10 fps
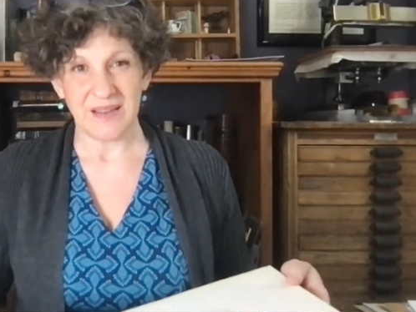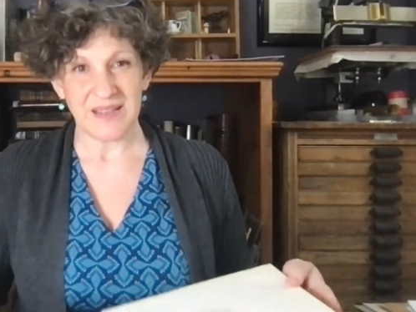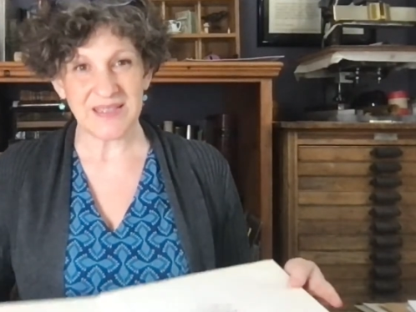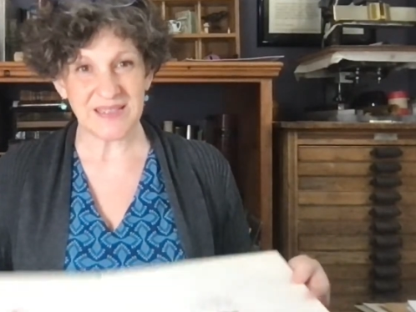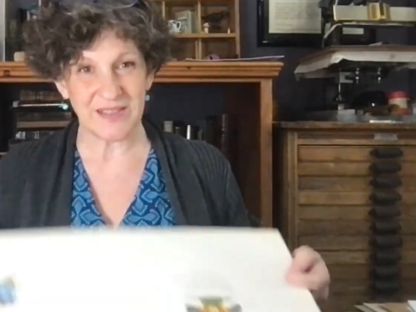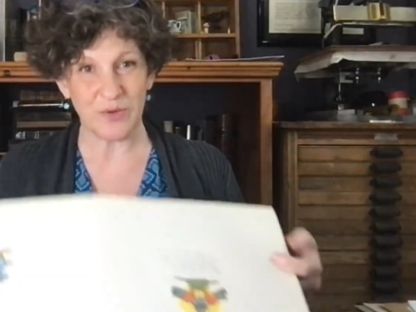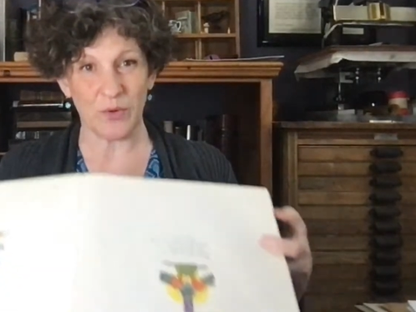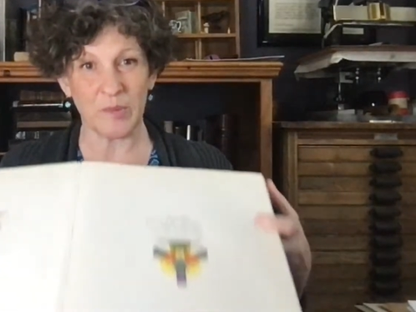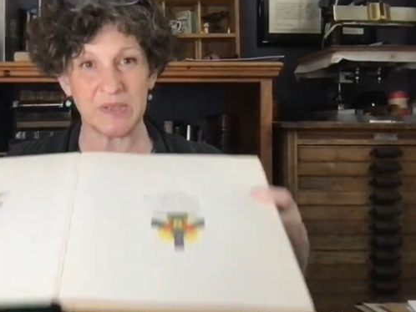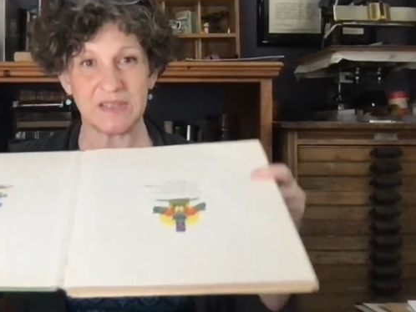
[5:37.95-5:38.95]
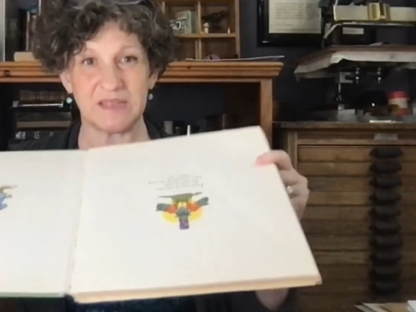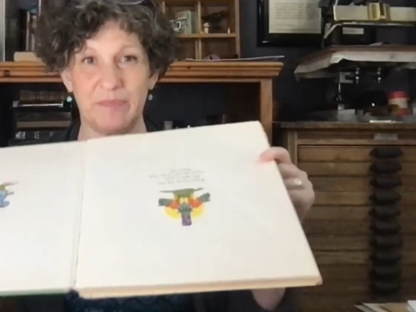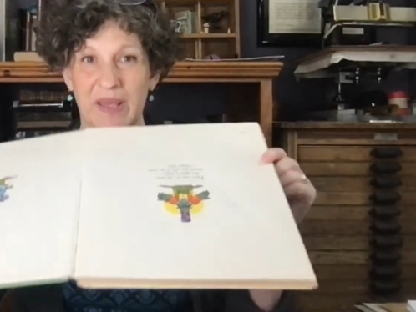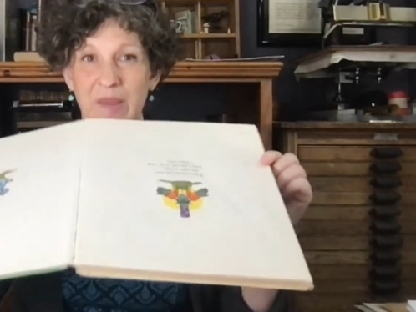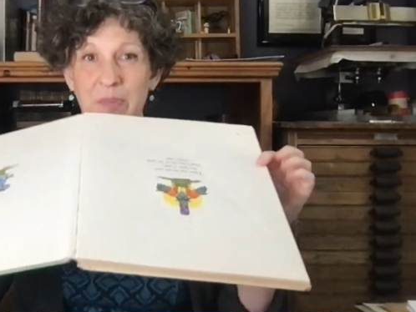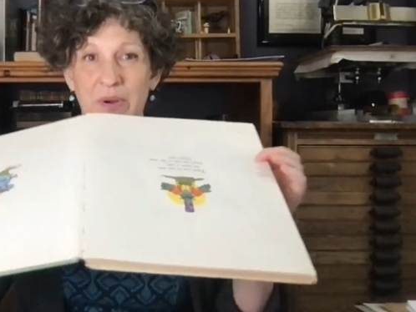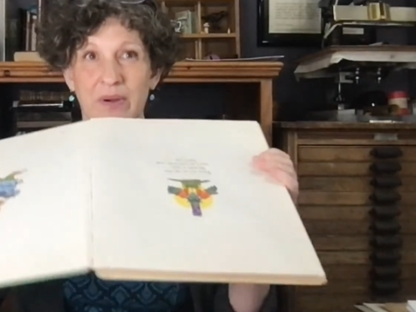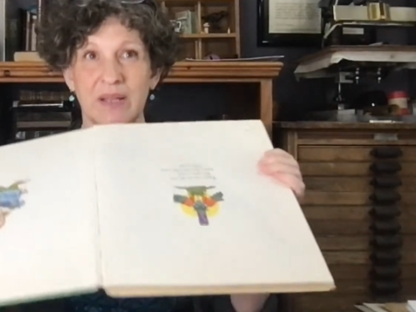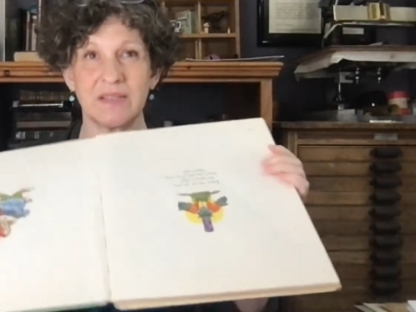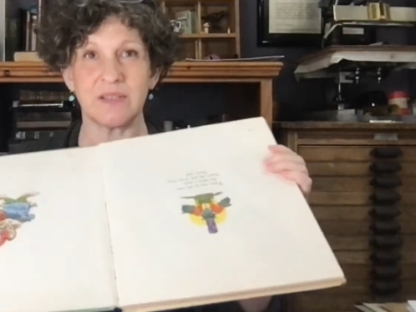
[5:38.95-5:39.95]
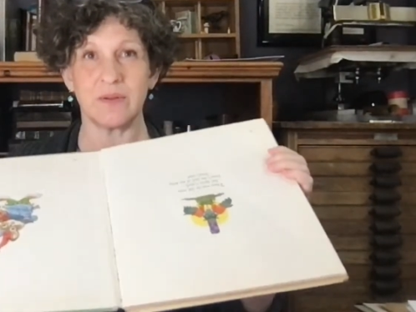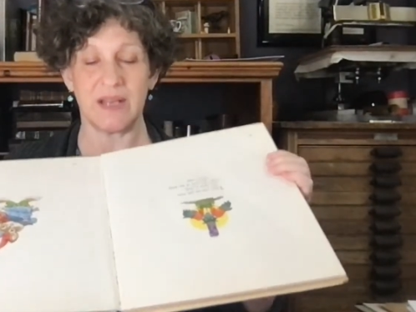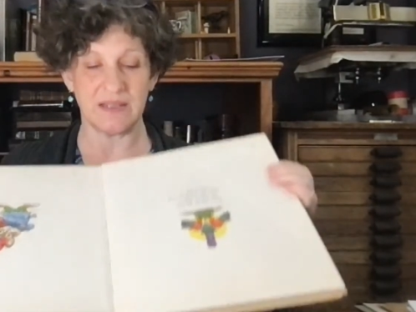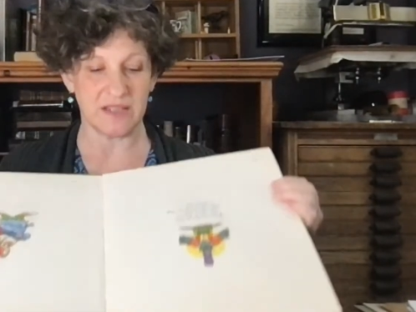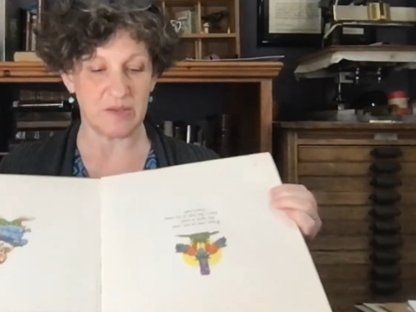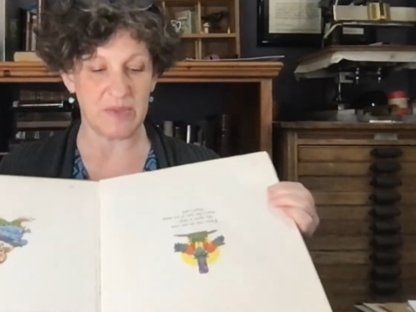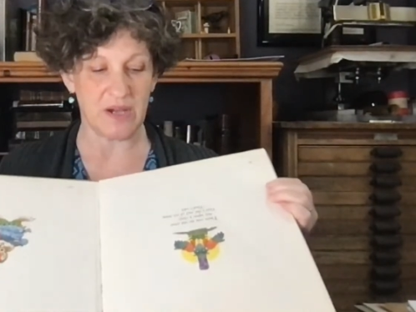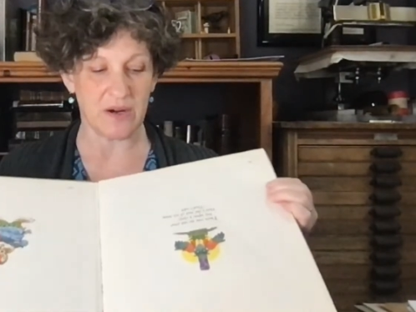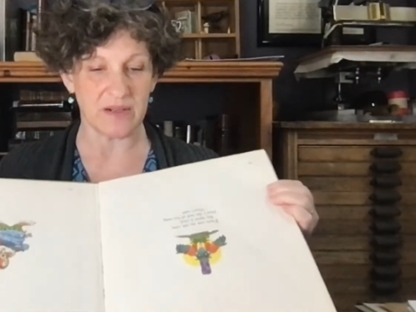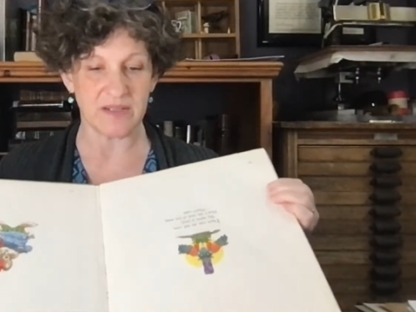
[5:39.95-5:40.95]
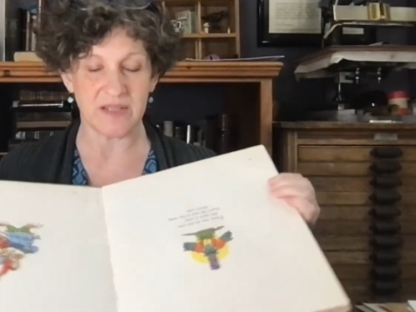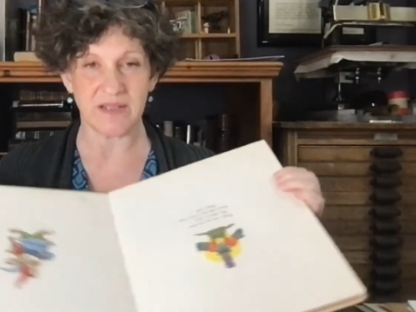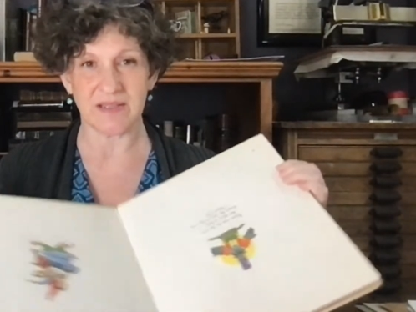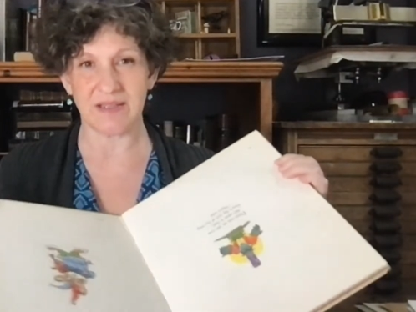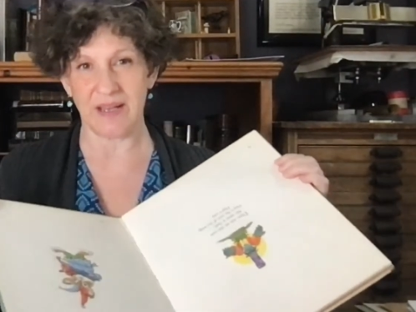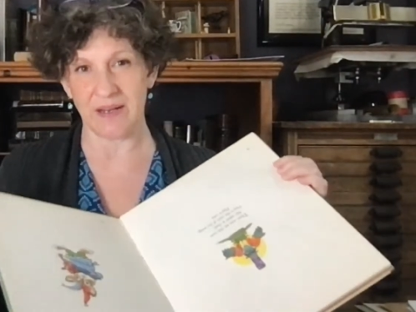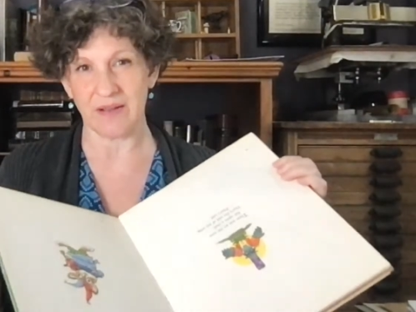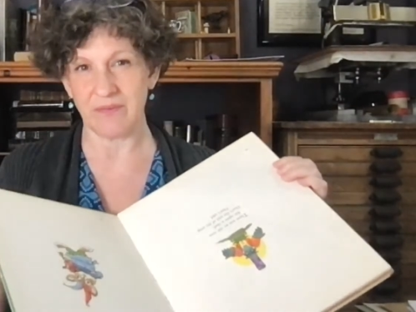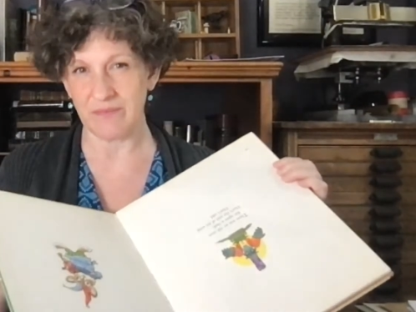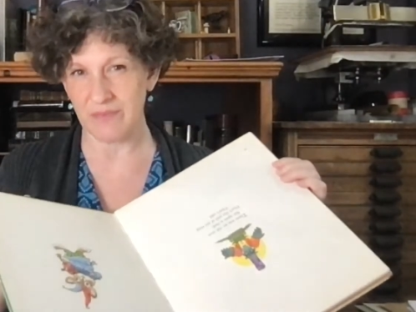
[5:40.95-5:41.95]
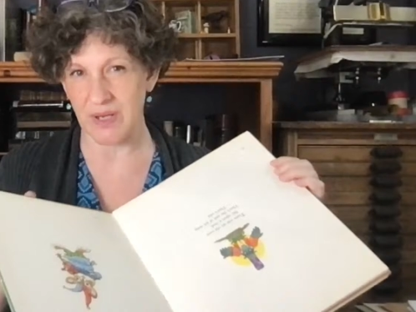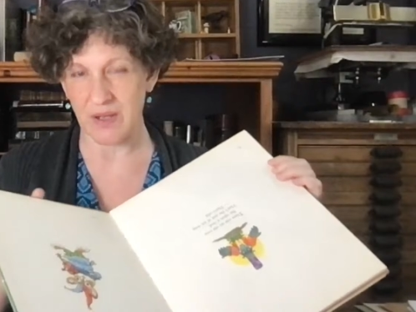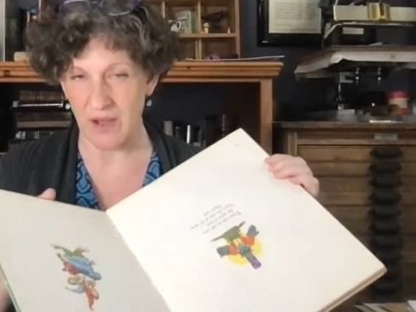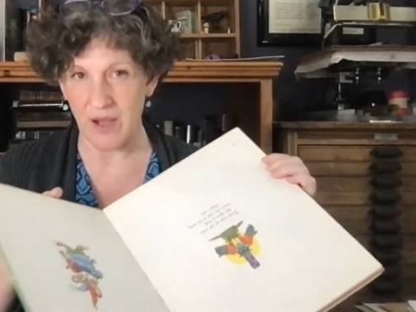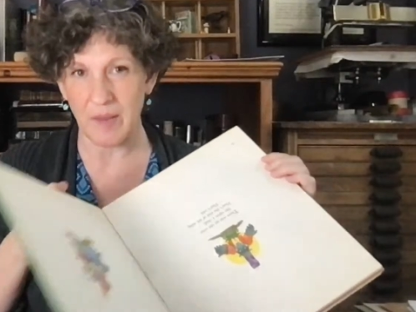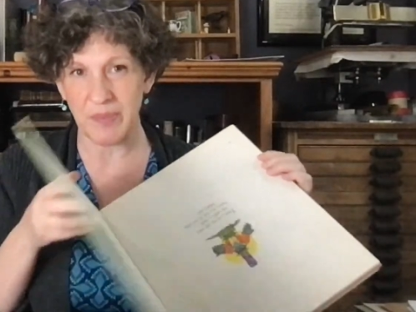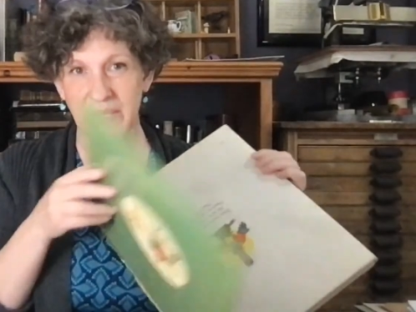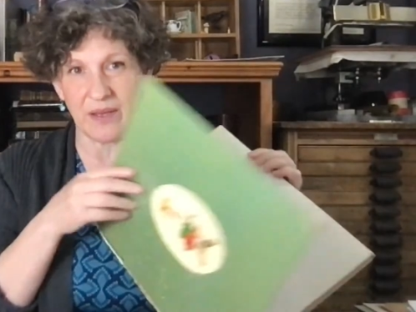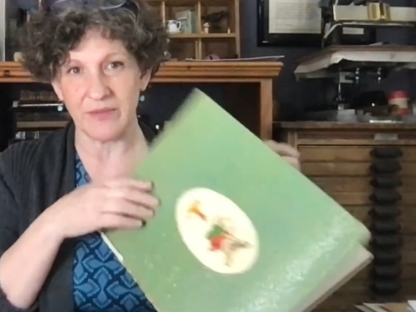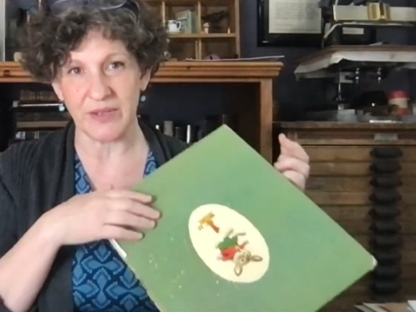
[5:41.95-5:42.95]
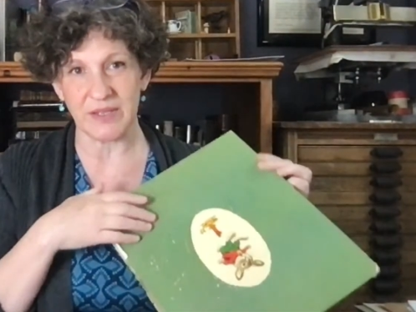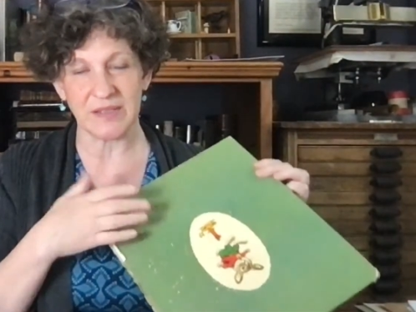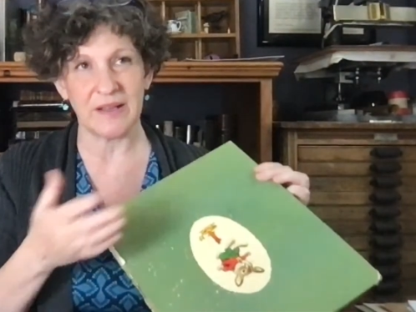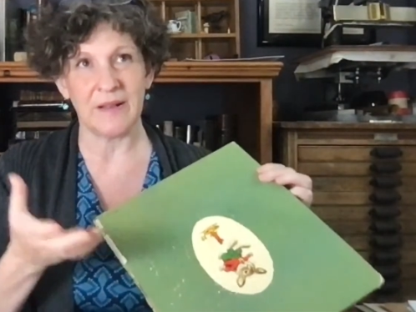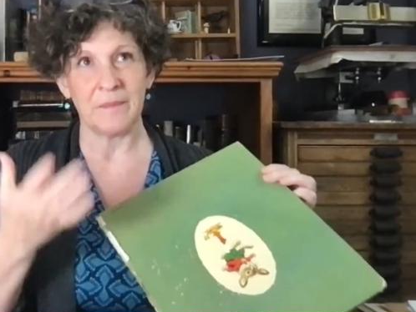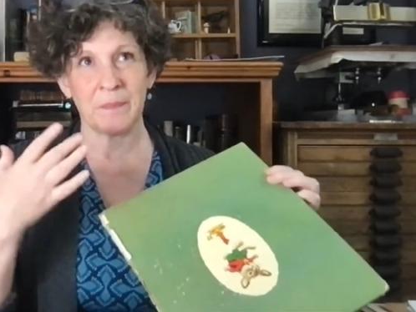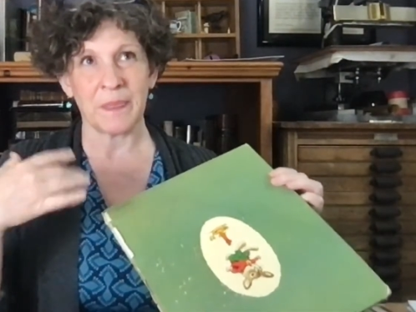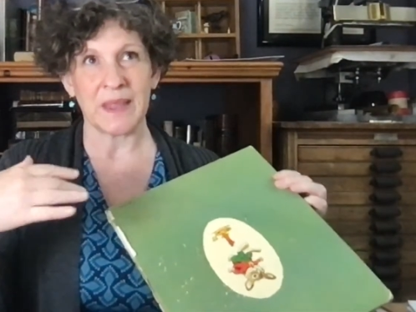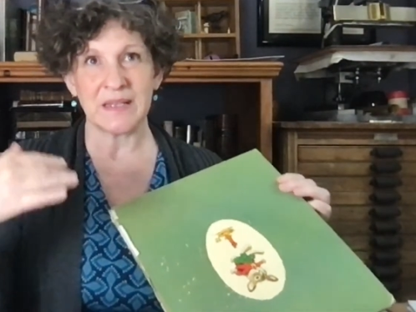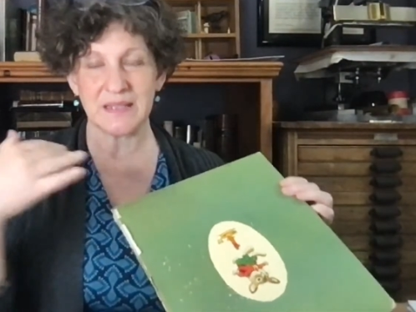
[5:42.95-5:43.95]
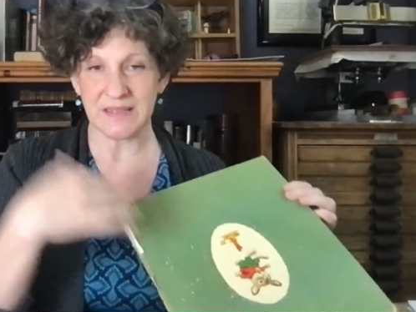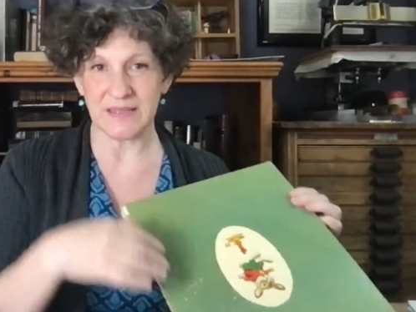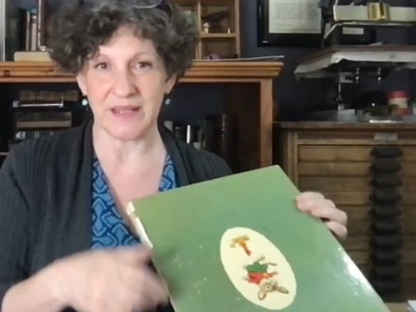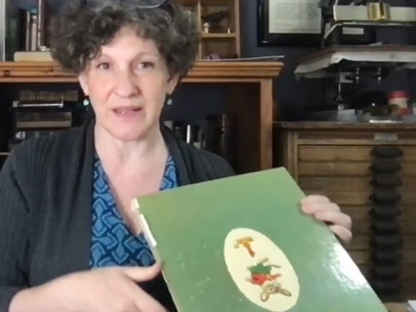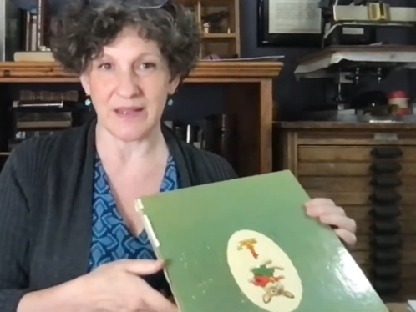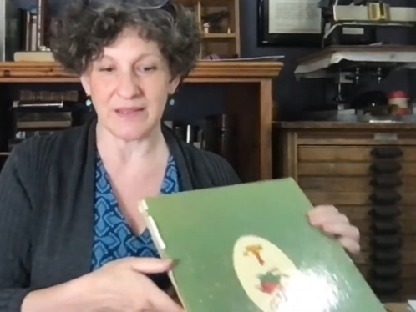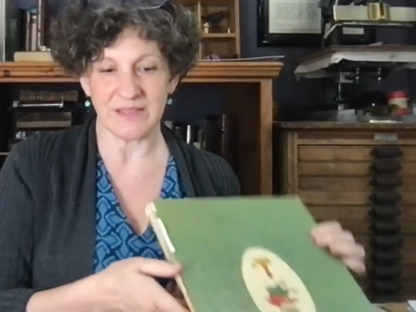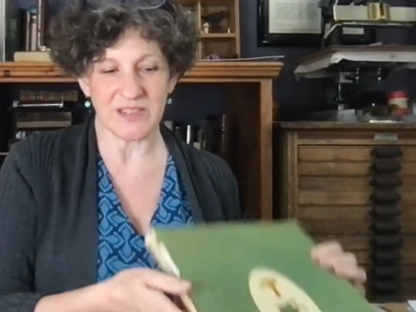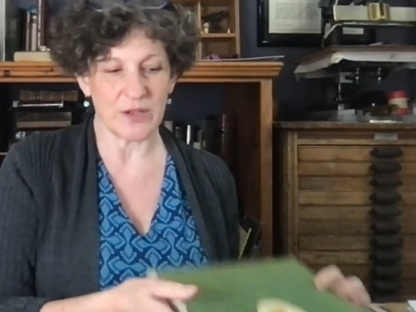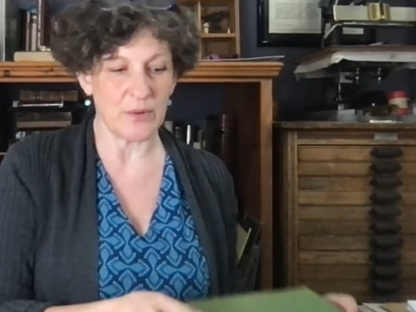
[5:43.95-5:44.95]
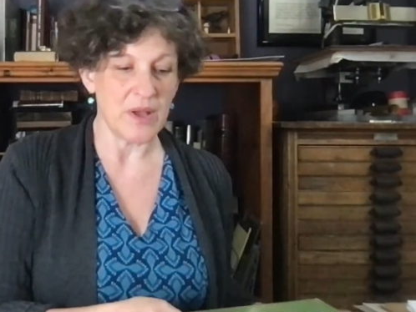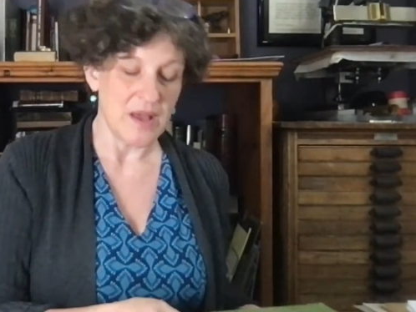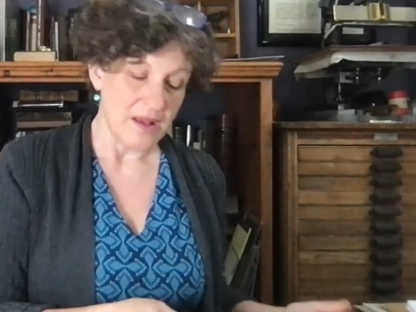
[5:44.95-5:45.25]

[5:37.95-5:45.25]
This is enormous paper, and so that's going to be hard to just get a copy of it to stick it in. So